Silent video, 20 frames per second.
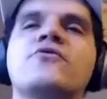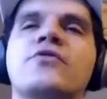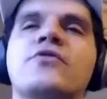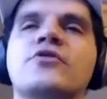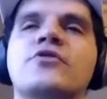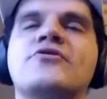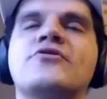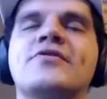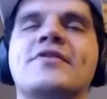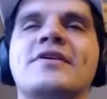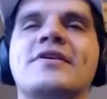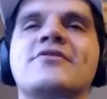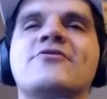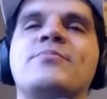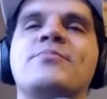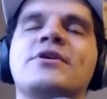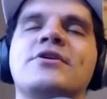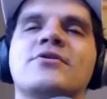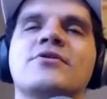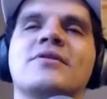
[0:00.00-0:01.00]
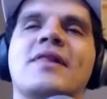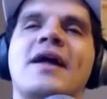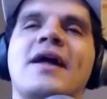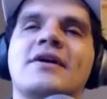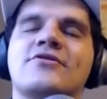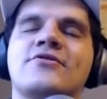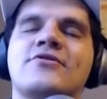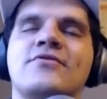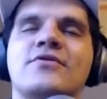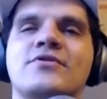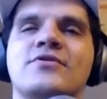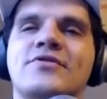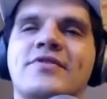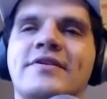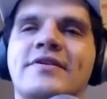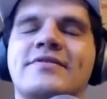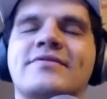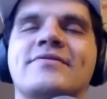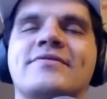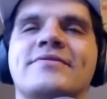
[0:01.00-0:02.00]
first kiss be your last first
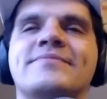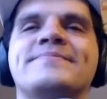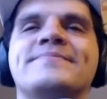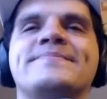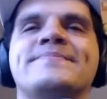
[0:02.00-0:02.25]
kiss.